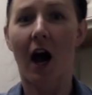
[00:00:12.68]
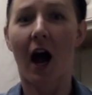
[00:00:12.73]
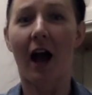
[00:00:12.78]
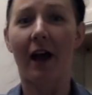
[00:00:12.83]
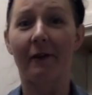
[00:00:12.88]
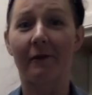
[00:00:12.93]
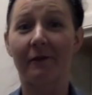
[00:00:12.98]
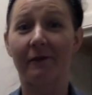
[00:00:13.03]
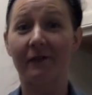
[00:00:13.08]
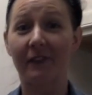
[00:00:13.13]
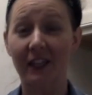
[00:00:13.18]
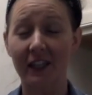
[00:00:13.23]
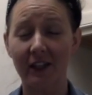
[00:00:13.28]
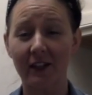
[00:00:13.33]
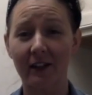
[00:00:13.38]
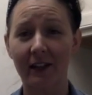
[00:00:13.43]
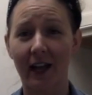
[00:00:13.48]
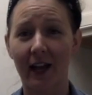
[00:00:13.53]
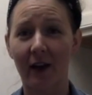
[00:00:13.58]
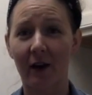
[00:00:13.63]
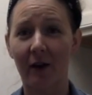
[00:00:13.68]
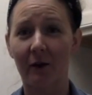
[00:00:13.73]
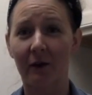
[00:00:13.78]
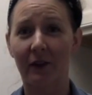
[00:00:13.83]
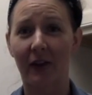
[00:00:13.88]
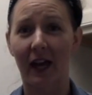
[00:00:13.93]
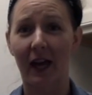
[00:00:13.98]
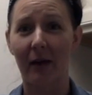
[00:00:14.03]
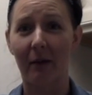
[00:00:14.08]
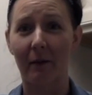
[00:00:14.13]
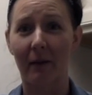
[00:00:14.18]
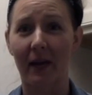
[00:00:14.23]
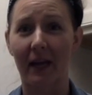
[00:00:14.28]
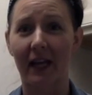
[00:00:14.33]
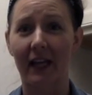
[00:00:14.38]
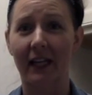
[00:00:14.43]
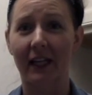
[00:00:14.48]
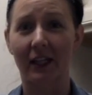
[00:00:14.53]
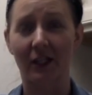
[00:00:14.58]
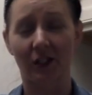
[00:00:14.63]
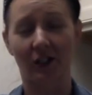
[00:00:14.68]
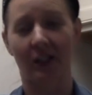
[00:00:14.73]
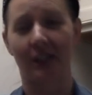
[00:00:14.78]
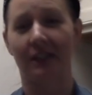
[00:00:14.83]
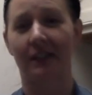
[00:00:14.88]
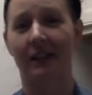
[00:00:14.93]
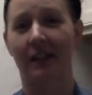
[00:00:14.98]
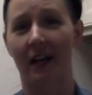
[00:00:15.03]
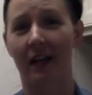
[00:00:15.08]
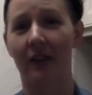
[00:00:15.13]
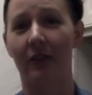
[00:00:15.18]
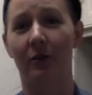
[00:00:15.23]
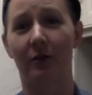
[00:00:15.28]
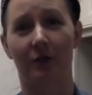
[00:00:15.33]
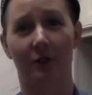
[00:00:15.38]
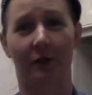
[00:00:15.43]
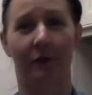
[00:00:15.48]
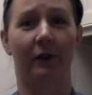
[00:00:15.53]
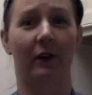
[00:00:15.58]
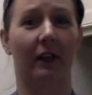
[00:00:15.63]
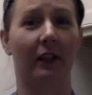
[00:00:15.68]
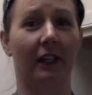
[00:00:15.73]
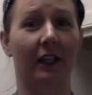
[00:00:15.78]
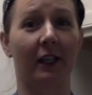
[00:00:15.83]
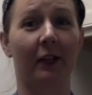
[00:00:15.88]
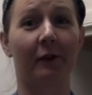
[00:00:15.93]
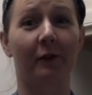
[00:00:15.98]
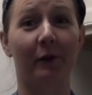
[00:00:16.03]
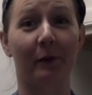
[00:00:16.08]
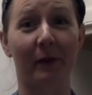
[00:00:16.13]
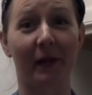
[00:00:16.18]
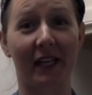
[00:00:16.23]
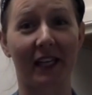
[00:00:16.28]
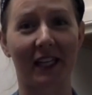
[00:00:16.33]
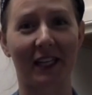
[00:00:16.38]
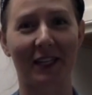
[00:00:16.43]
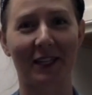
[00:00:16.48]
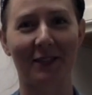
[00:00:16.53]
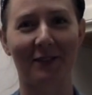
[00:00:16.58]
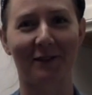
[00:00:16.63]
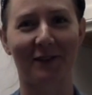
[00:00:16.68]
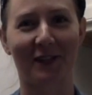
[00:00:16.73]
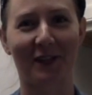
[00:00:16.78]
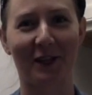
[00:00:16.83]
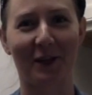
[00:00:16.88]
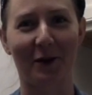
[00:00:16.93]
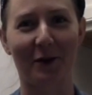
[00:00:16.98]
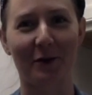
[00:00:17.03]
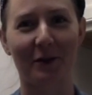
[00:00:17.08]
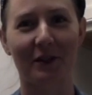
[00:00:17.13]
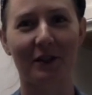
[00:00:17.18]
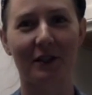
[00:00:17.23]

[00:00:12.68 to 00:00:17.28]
I figured out that my kitchen is not user-friendly for making these videos,